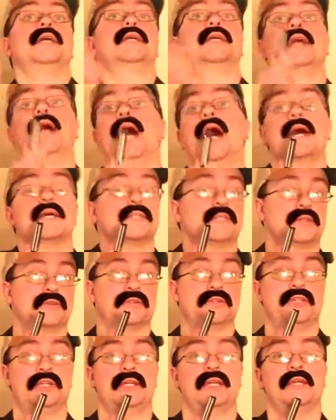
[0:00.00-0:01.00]
Kaiser
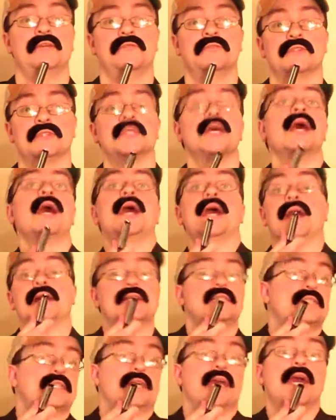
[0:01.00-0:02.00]
Chiefs,
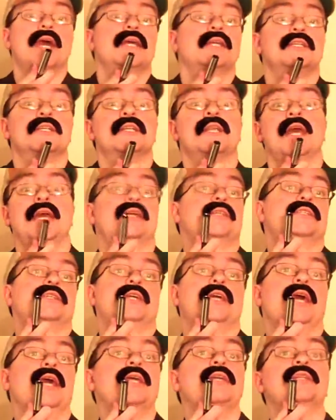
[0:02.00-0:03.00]
Education,
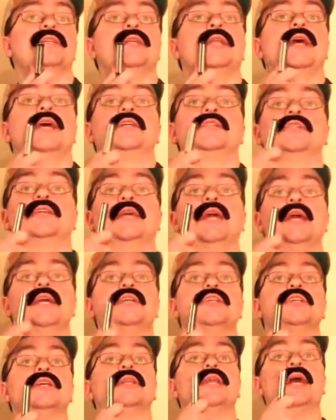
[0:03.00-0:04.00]
Education,
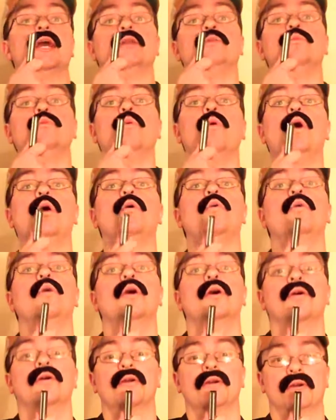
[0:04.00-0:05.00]
Education, and
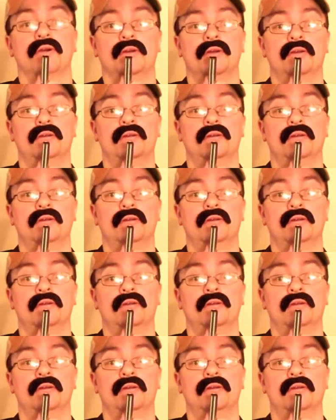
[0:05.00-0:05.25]
War.